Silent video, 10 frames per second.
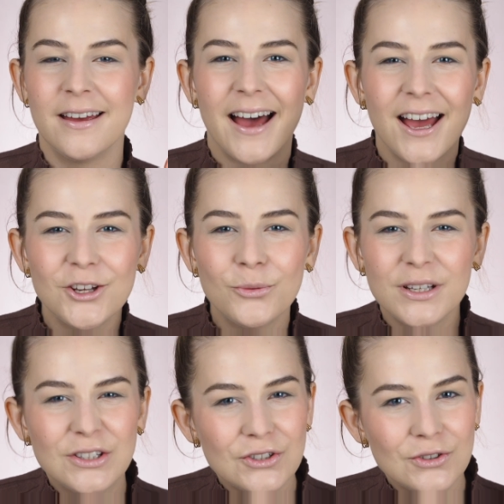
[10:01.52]
I don't
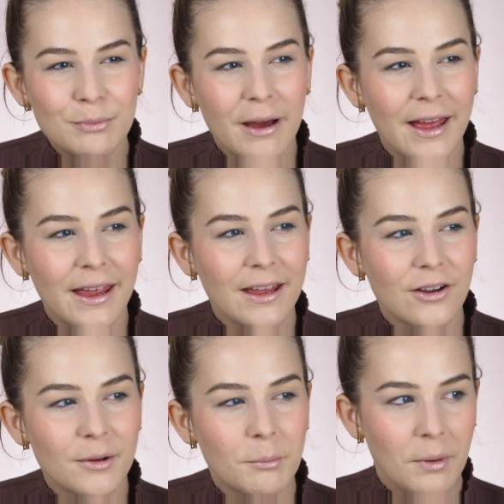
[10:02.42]
want to do my
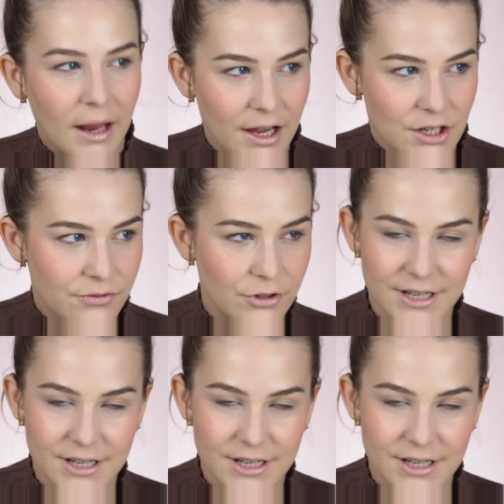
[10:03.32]
blush for